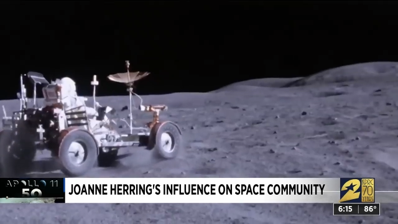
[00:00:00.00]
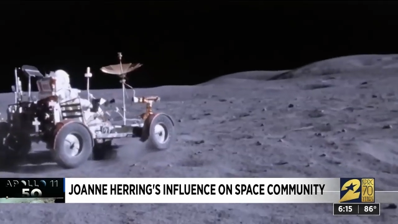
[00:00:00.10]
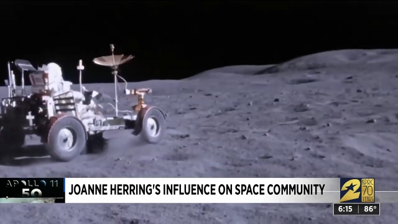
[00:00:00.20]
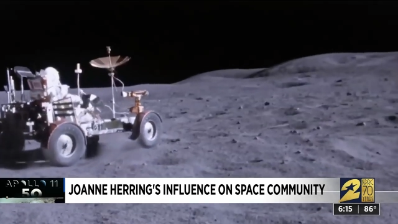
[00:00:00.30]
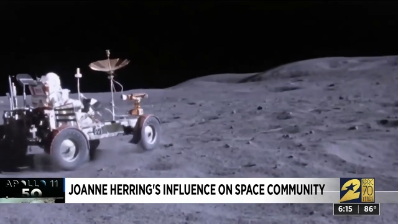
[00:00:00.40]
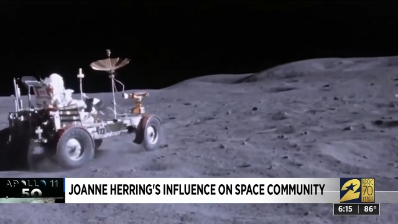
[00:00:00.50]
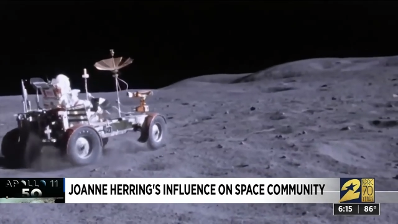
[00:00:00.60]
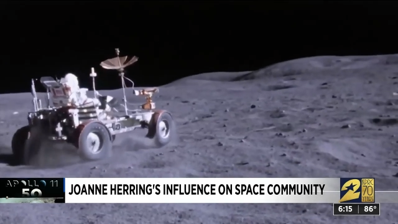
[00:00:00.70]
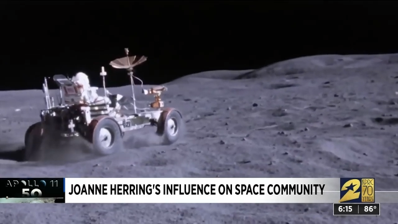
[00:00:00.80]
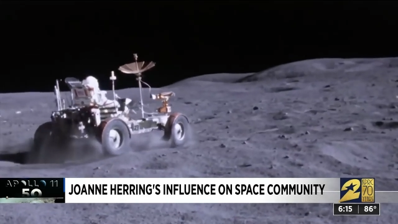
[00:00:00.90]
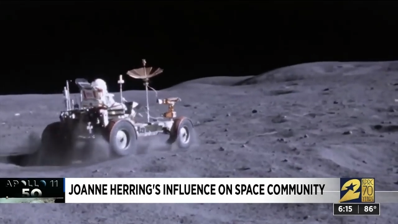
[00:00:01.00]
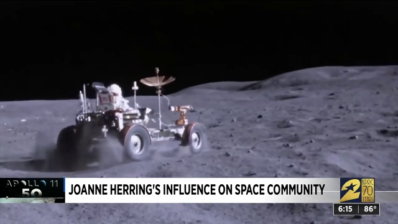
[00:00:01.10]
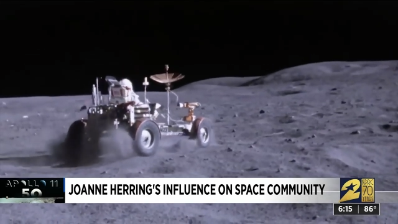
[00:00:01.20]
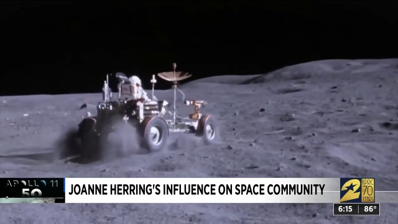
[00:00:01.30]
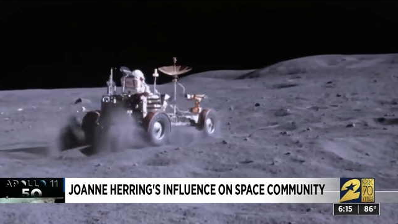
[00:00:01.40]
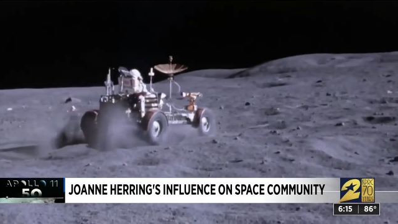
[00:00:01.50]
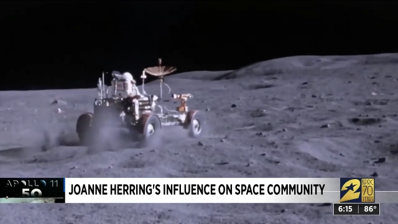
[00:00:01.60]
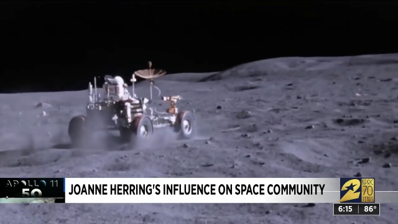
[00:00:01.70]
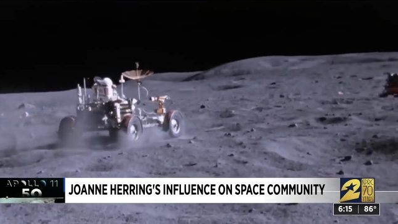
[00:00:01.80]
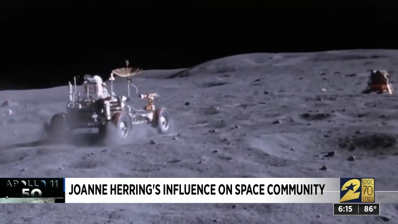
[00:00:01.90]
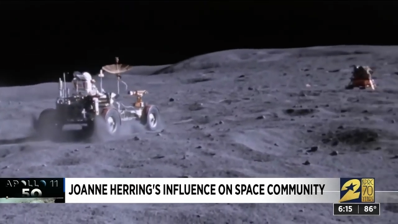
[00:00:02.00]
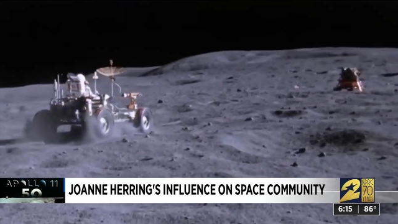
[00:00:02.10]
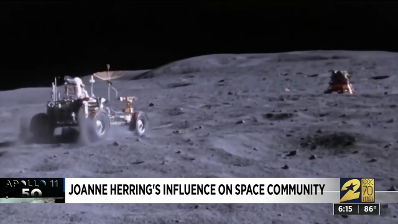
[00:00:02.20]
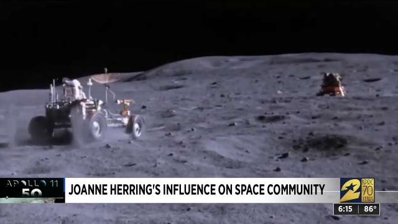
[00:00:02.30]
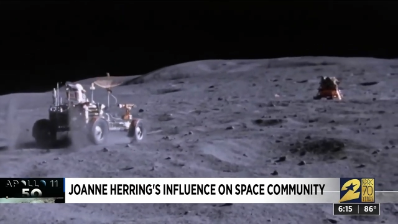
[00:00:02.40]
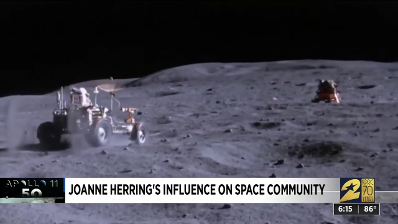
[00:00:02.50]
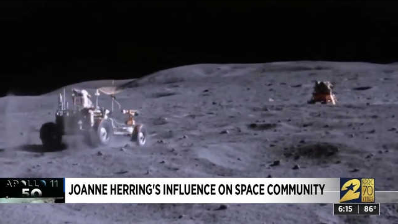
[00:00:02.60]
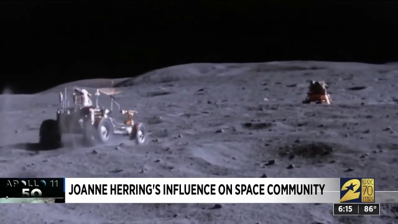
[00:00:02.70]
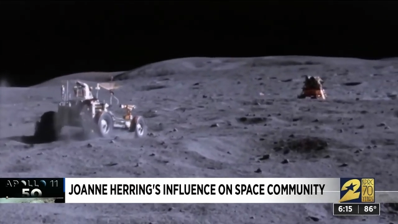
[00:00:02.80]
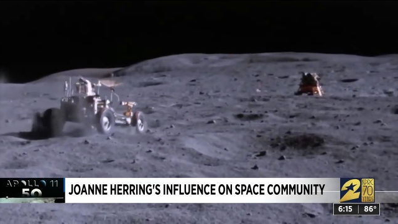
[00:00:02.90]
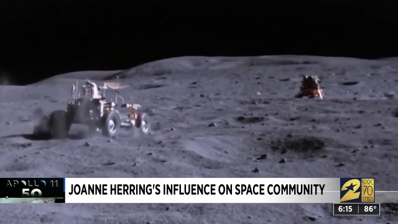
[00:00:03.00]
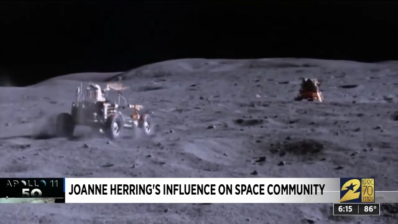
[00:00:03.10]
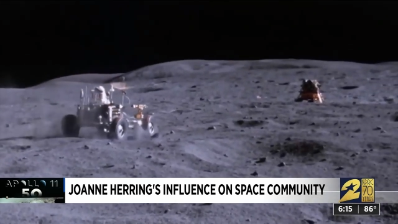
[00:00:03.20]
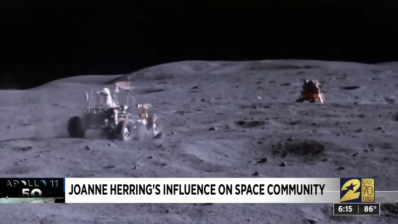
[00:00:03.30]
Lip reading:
(no speaker visible)